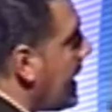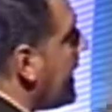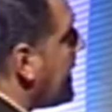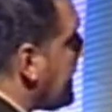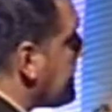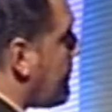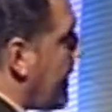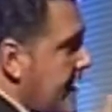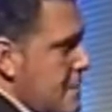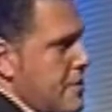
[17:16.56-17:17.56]
Another
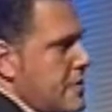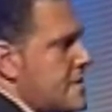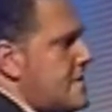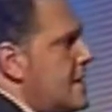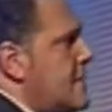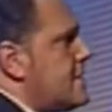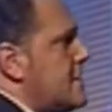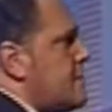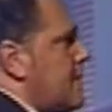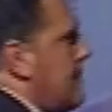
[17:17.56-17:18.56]
very important thing which
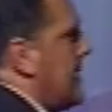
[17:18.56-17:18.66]
has been